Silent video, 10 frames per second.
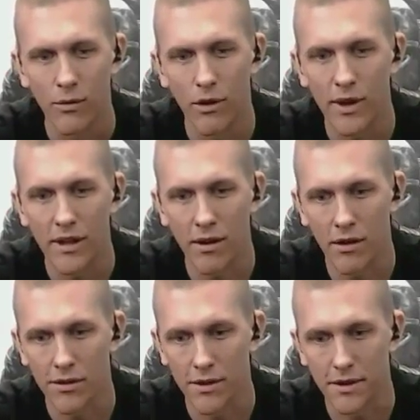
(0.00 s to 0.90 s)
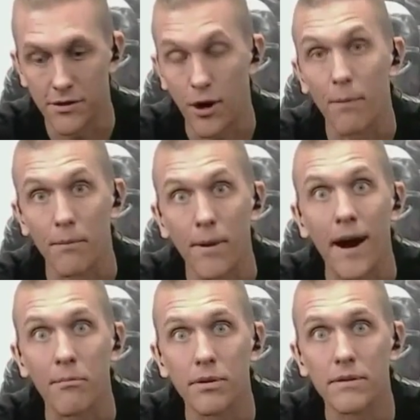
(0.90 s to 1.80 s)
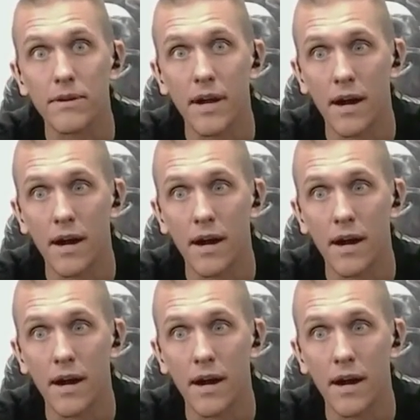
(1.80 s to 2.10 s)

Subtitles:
what we call the drop and pop.